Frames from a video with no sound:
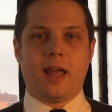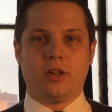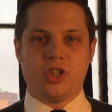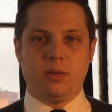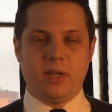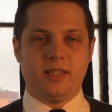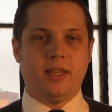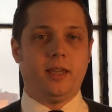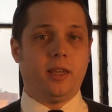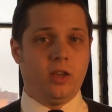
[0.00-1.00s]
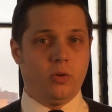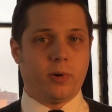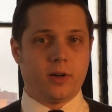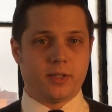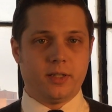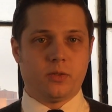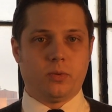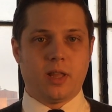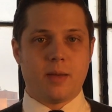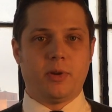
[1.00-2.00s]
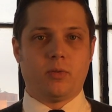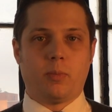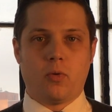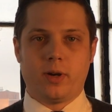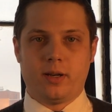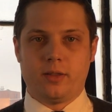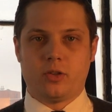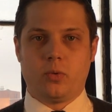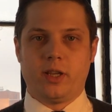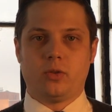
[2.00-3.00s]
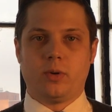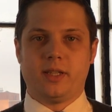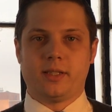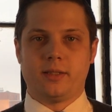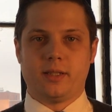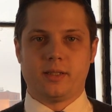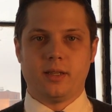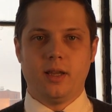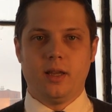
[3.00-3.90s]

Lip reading: LGBTQ persons will not be reported on the 2020 census.